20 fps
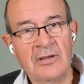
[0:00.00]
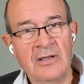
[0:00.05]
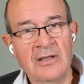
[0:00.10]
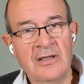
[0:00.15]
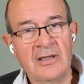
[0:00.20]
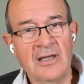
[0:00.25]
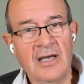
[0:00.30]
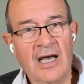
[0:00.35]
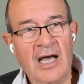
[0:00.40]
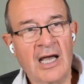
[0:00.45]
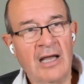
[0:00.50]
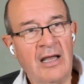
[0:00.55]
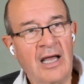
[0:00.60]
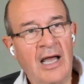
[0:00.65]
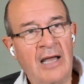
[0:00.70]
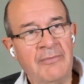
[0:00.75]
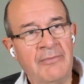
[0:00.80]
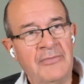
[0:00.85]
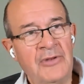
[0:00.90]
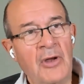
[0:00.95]
let me, let me
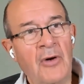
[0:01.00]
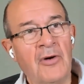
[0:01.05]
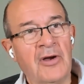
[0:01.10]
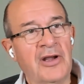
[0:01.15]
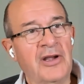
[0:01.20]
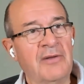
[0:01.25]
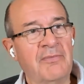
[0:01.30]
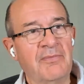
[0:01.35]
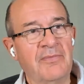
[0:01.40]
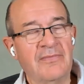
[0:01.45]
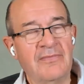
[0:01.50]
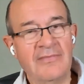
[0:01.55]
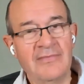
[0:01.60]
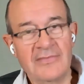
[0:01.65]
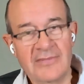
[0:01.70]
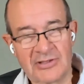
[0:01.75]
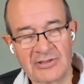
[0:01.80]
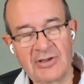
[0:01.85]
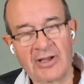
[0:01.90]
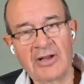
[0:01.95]
I, give I'm you not going to,
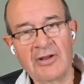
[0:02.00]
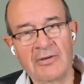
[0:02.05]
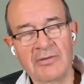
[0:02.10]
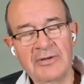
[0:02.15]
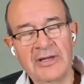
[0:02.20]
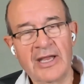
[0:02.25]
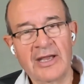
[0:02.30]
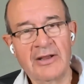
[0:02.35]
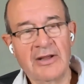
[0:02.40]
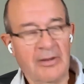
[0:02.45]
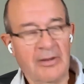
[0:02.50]
sorry, go on. Yeah,